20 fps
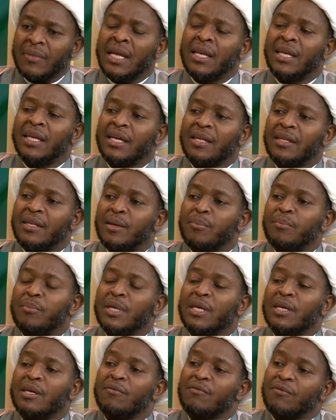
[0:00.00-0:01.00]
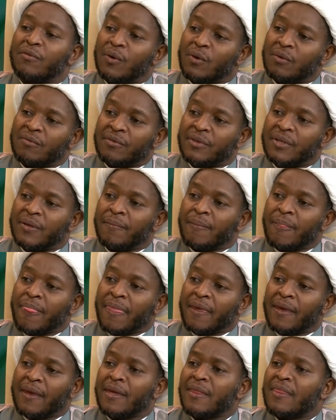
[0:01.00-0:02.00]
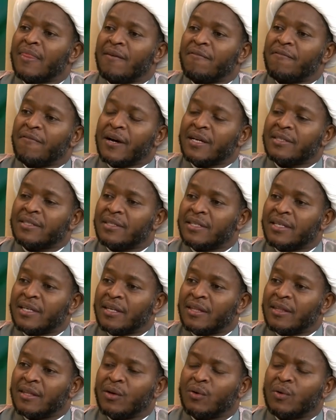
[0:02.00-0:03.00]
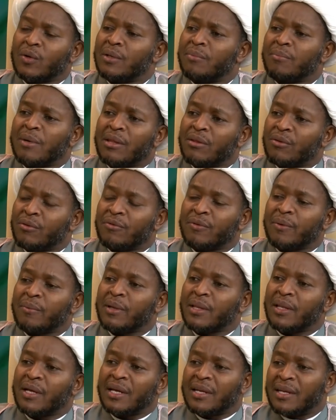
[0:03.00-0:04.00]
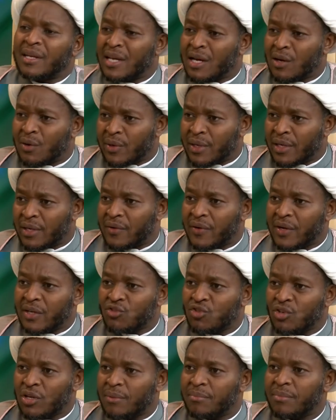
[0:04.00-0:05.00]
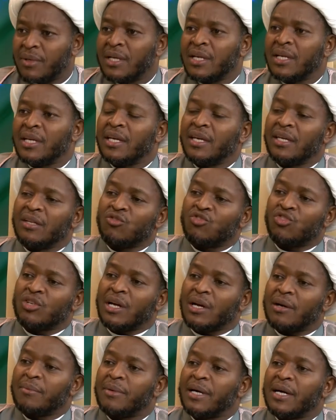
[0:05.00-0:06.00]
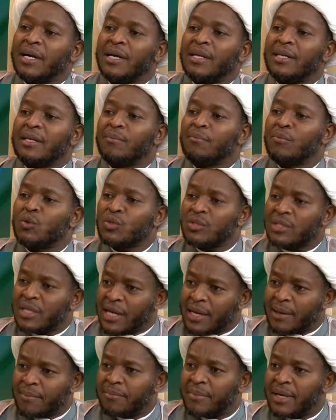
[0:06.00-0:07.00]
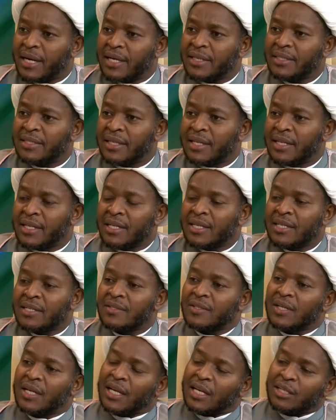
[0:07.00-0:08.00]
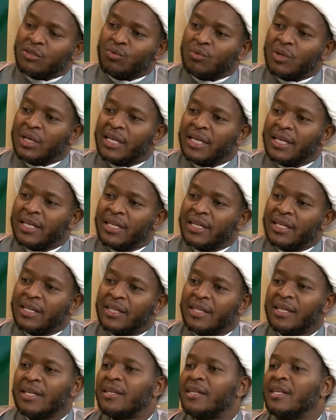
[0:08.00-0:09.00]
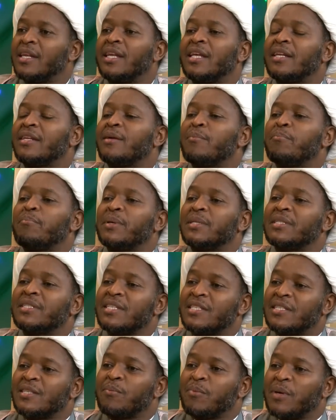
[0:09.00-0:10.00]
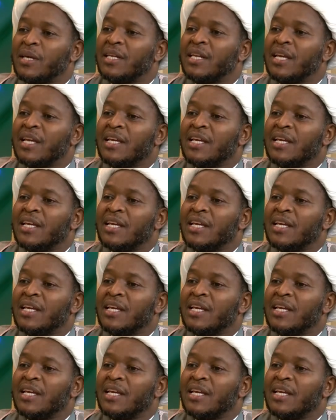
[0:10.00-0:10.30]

Let them be involved in the fasting, the holy month of Ramadan, now in Rajab, in Sha'ban, Mustahabbat, Salatul Layl. Let them participate.